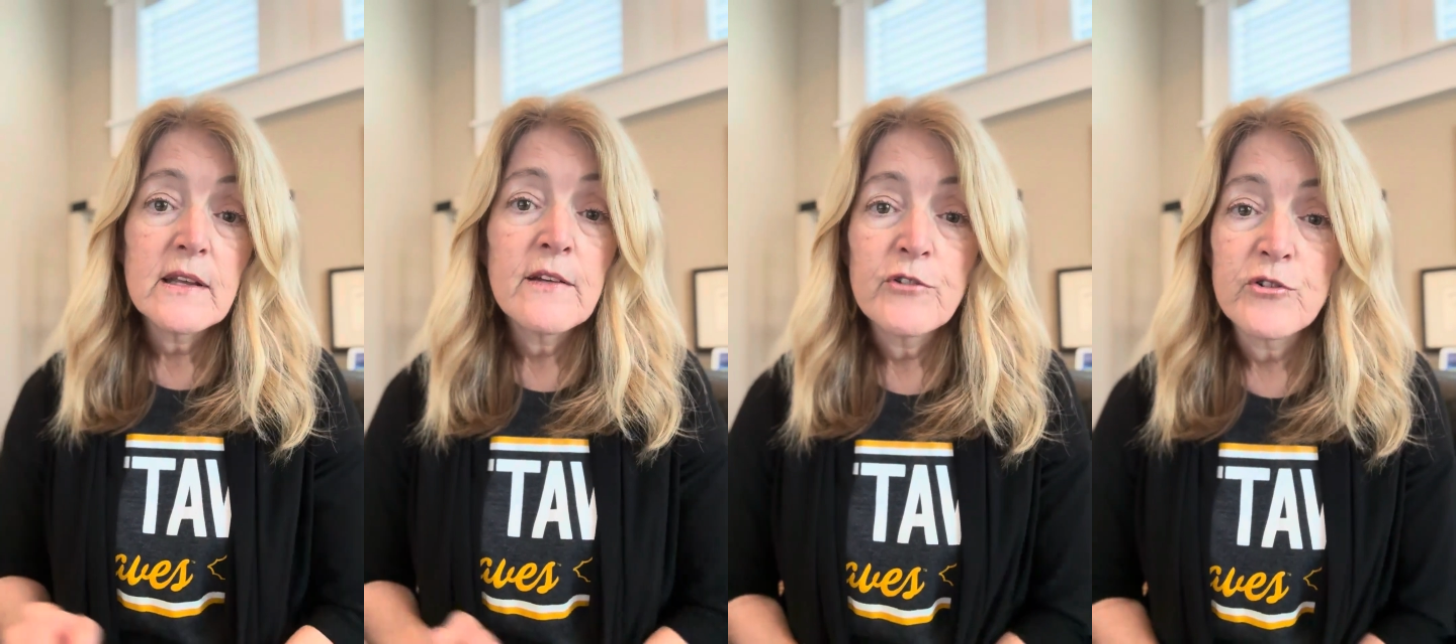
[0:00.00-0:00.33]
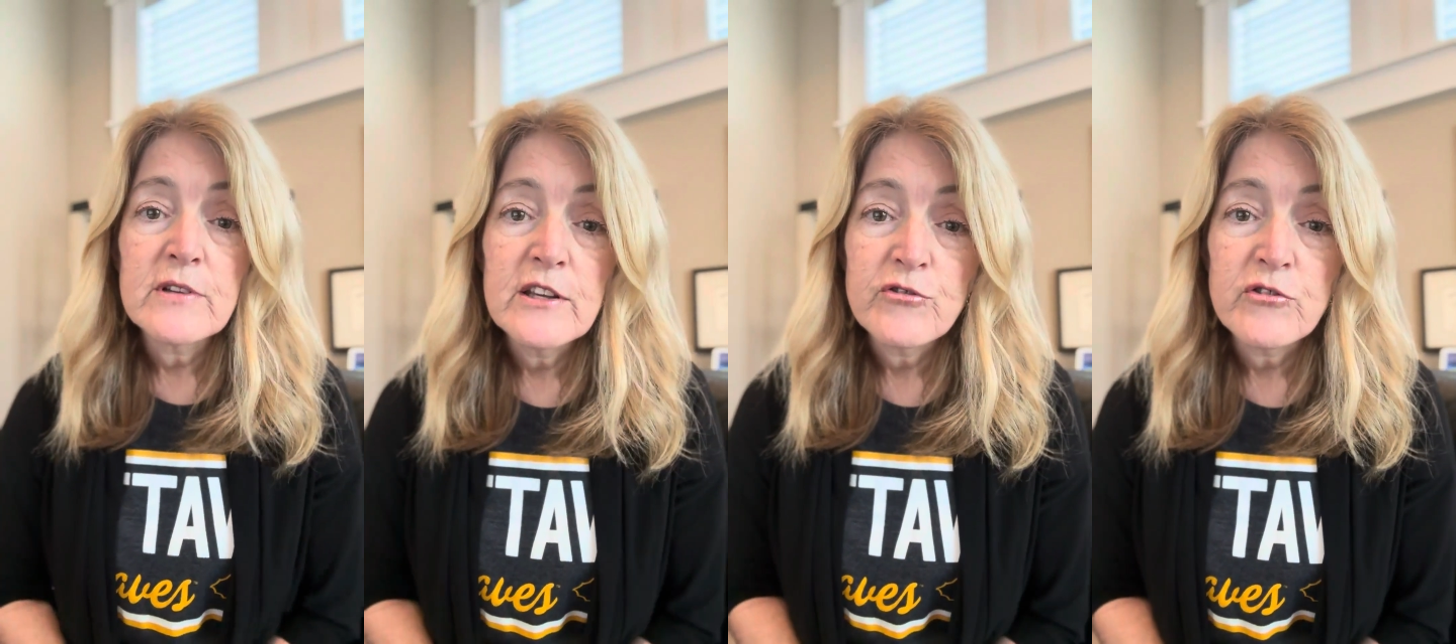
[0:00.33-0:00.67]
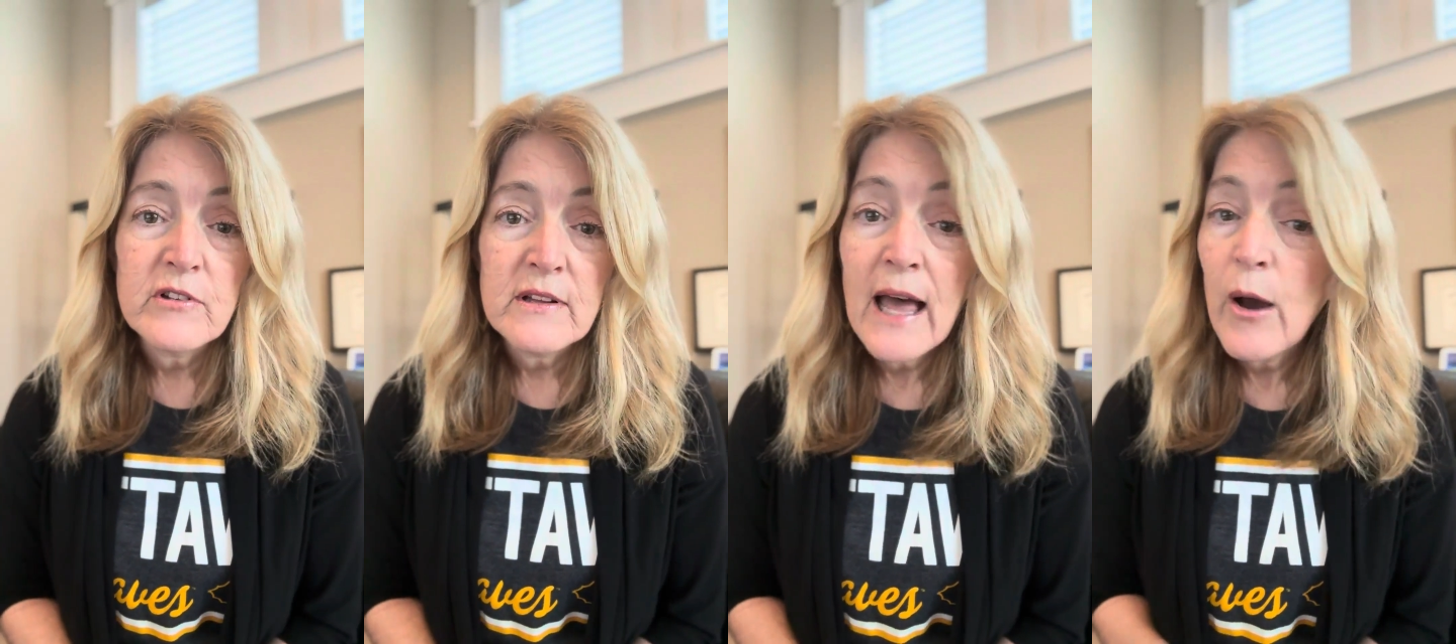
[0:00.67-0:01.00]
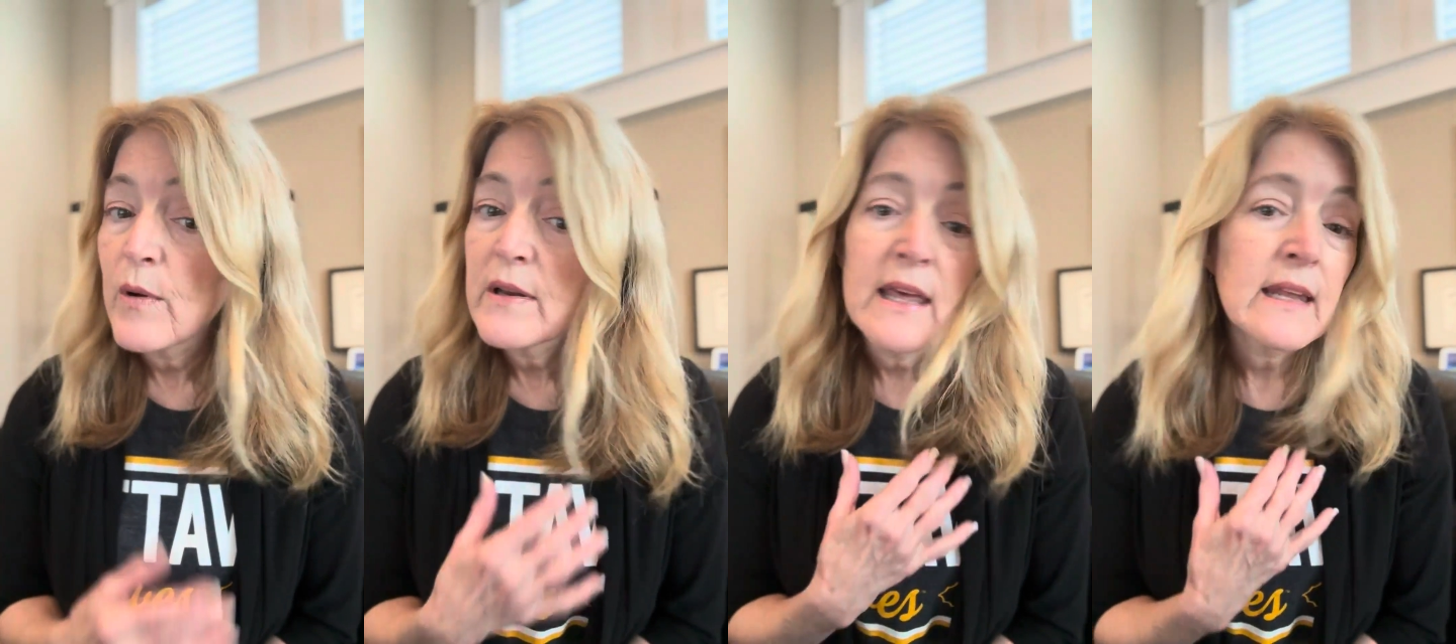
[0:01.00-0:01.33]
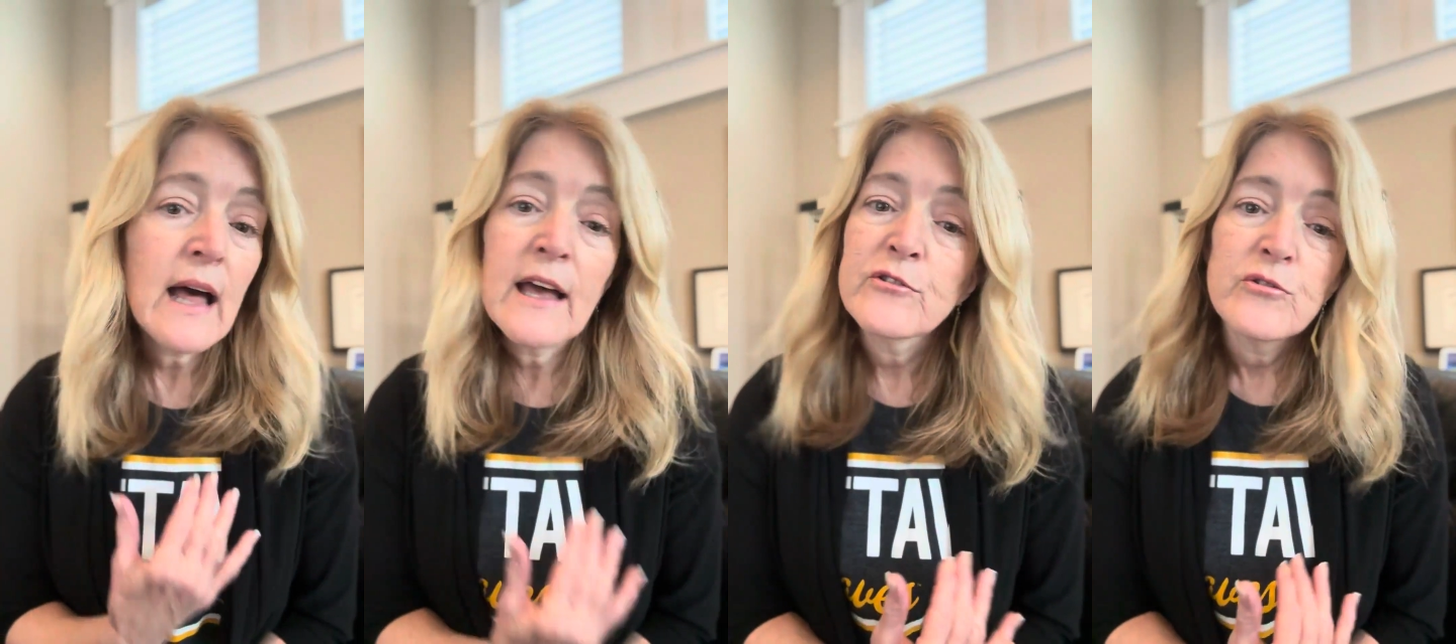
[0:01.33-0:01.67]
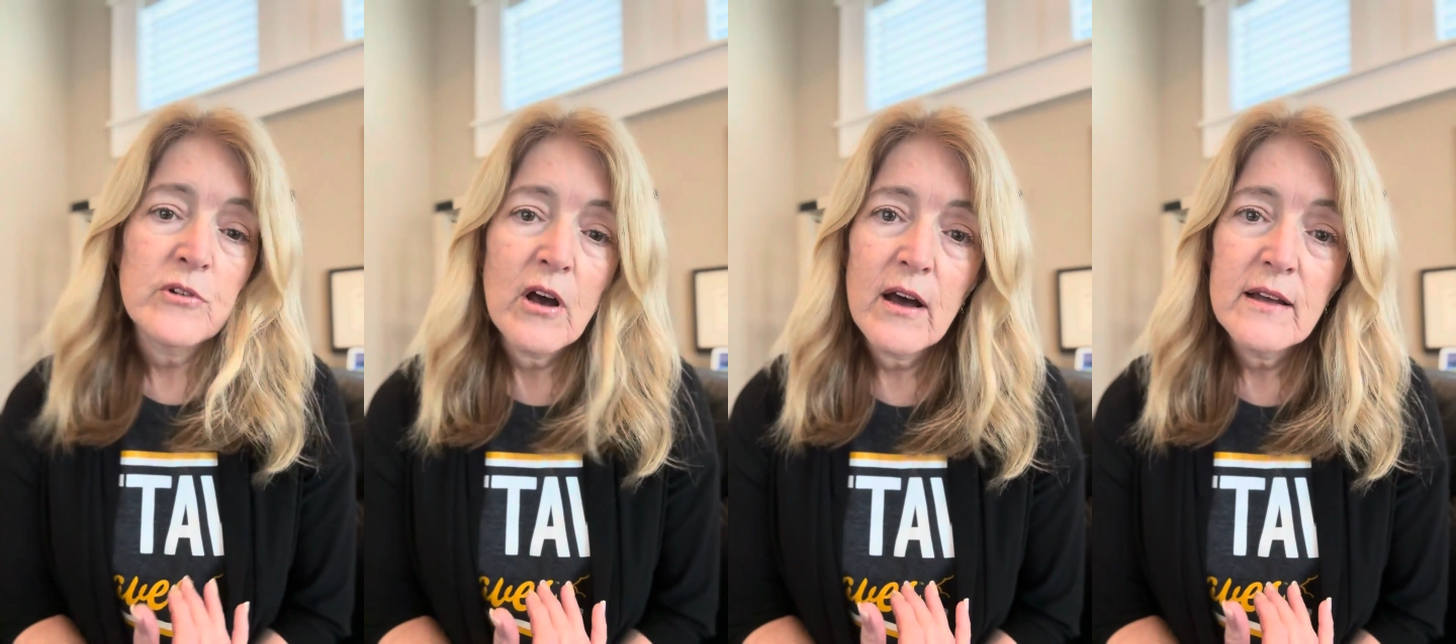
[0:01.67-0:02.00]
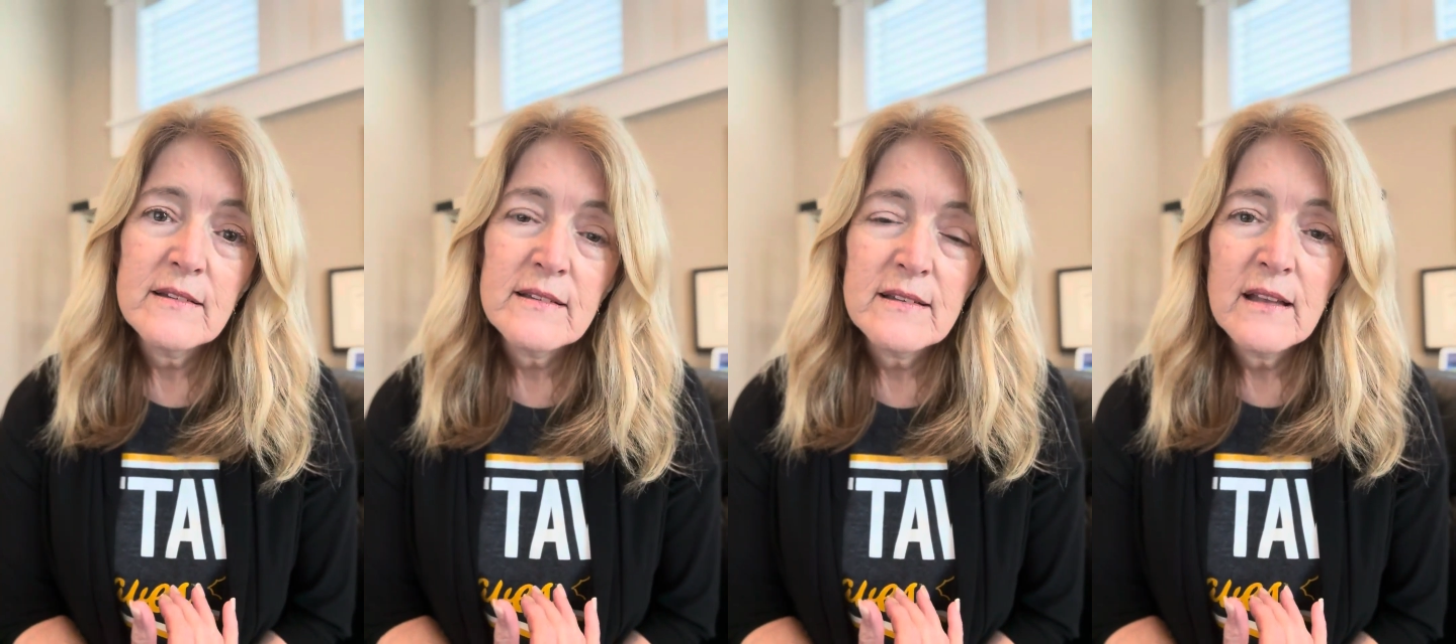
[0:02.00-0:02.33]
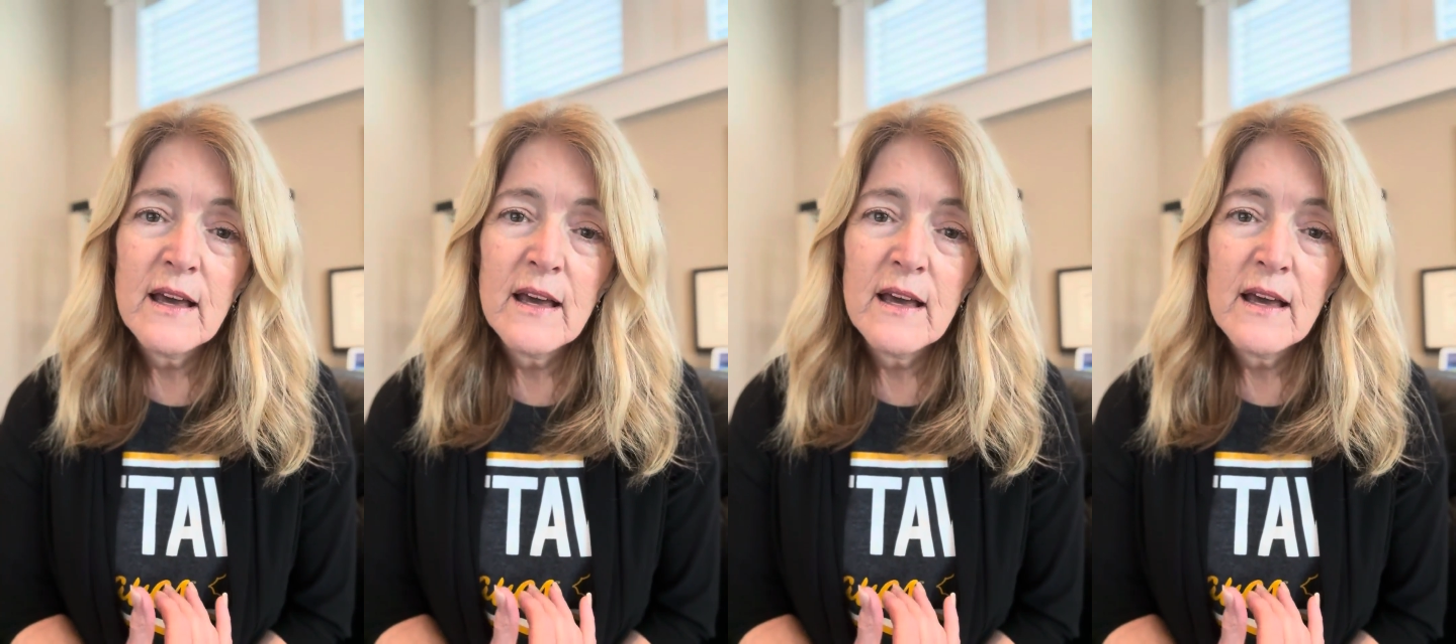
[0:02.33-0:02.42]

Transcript: if your teachers allow it, and I do not.